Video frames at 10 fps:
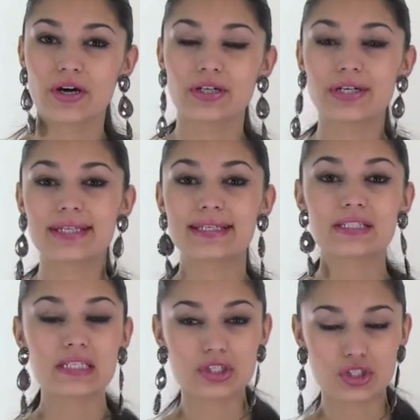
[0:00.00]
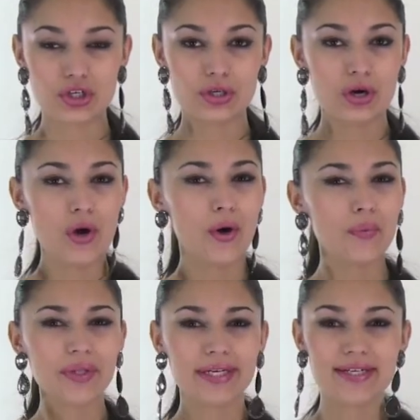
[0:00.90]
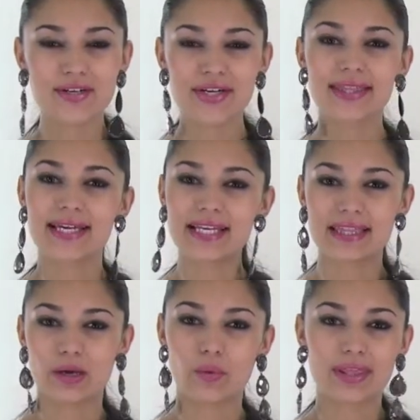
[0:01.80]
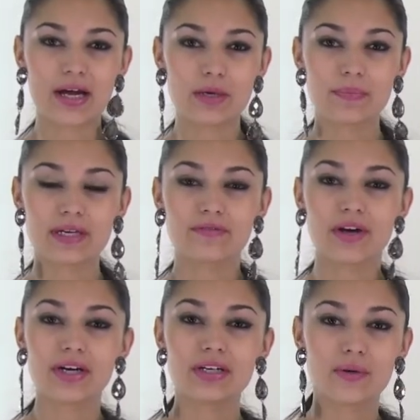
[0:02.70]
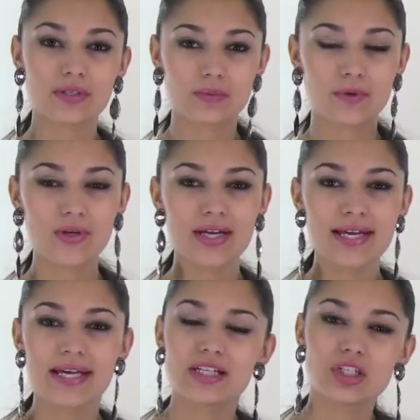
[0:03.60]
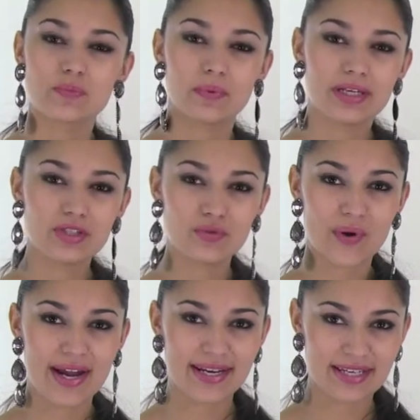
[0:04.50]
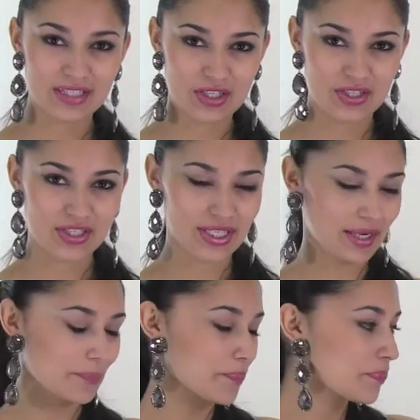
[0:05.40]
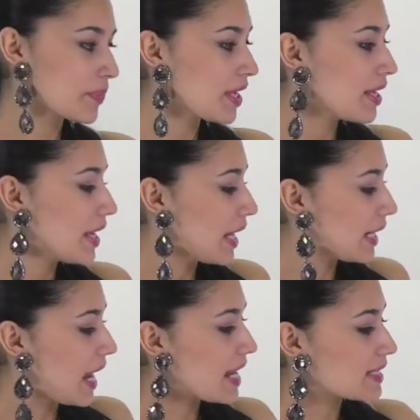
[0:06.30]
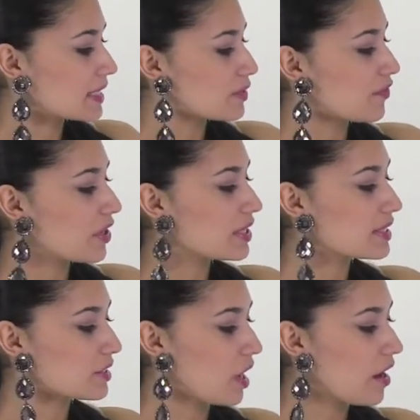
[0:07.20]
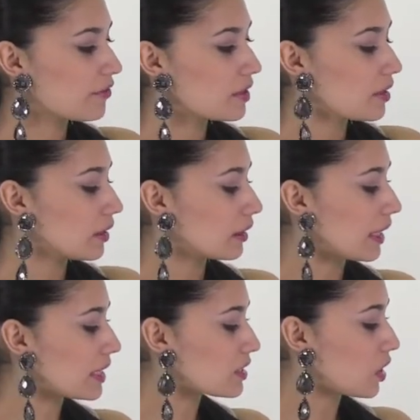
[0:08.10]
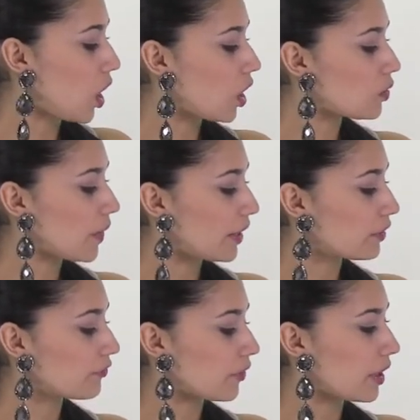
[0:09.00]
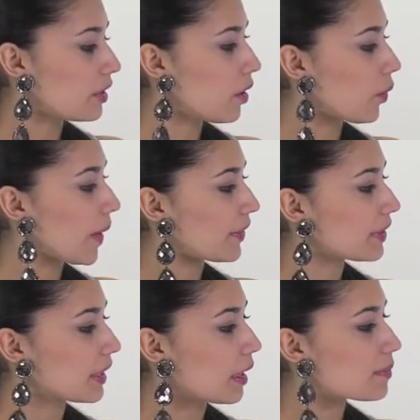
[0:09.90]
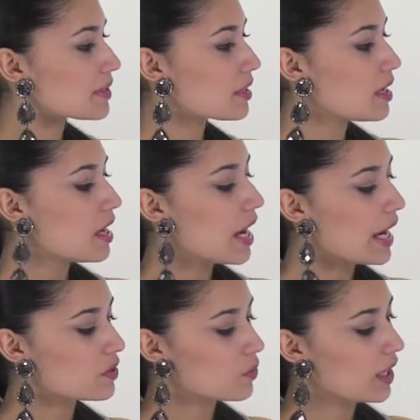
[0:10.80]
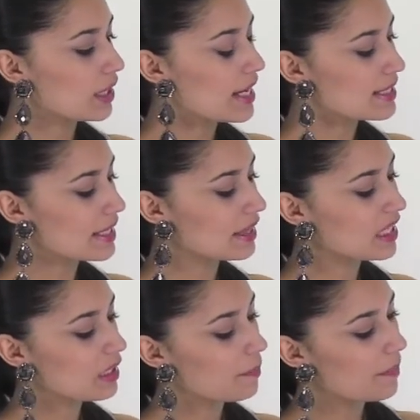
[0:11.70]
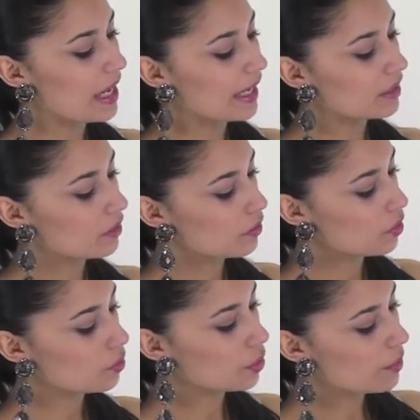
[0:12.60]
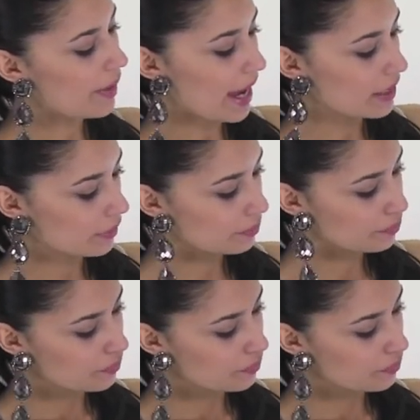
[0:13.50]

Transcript: to wear underneath a t-shirt or really underneath anything without it being very noticeable. It just blends right into your skin. It has this very soft lace all around the front, around the cups, as well as a thick band through the back.